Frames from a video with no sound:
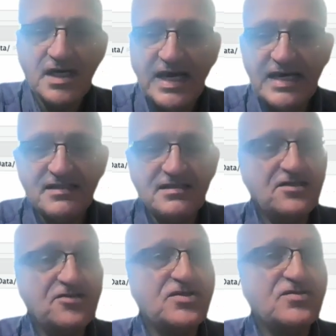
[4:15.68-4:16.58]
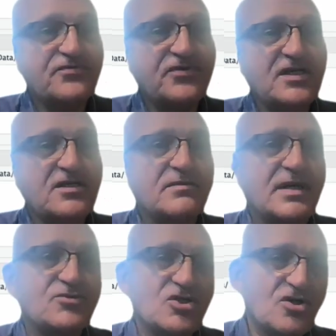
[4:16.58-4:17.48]
And the degrees of freedom,
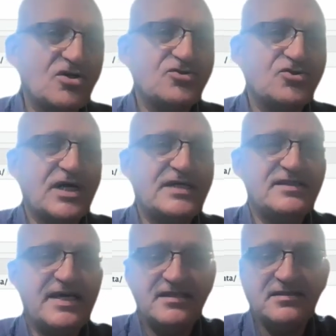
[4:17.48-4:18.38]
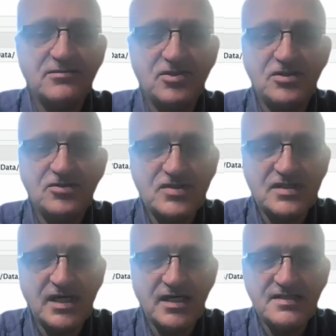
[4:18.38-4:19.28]
I'm not going to write 8, I'm going to
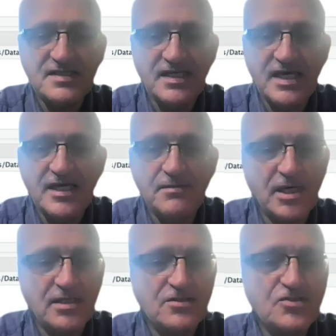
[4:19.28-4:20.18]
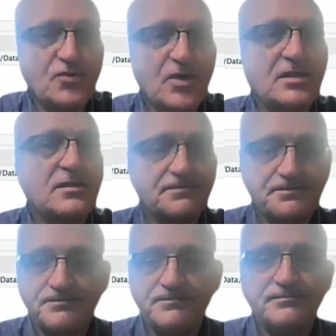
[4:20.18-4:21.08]
say n minus 1.
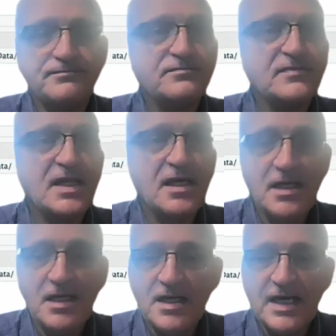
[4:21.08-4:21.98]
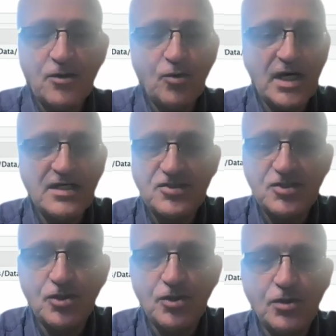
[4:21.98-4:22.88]
Likewise,
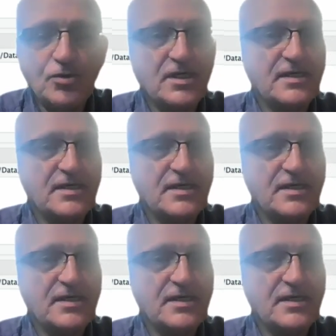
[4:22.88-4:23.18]
the lower